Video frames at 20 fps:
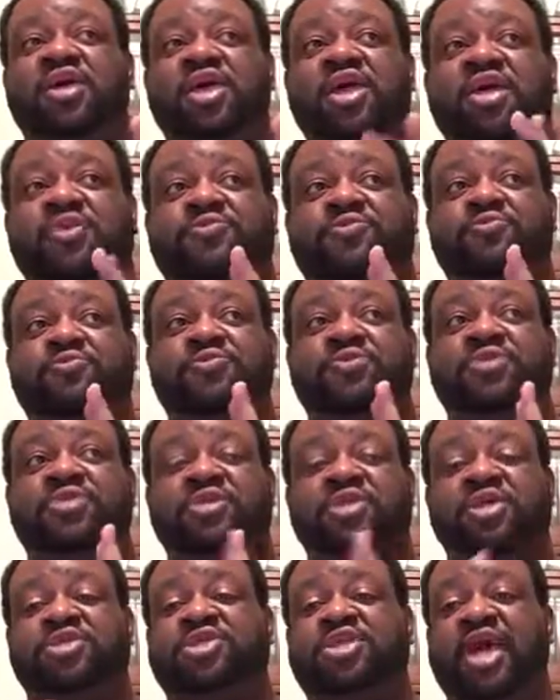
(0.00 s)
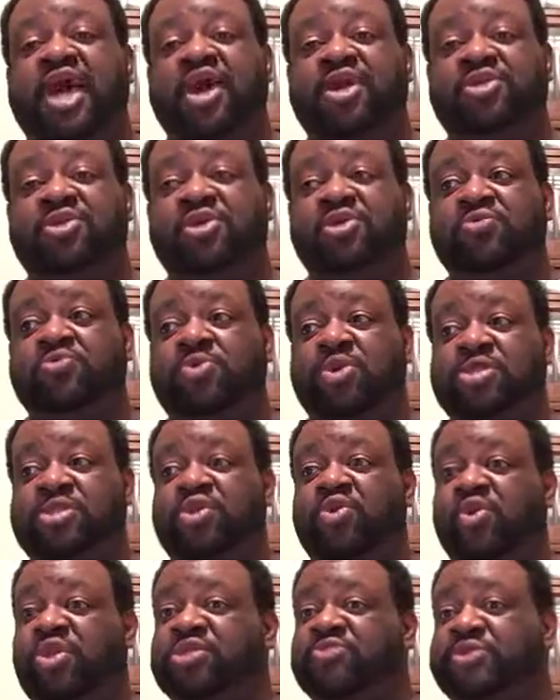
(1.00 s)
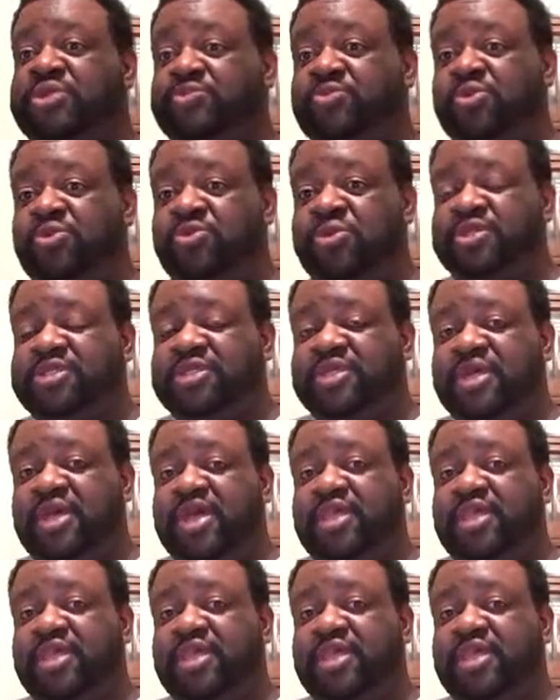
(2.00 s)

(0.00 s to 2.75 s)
if the childhood was going to be ruined,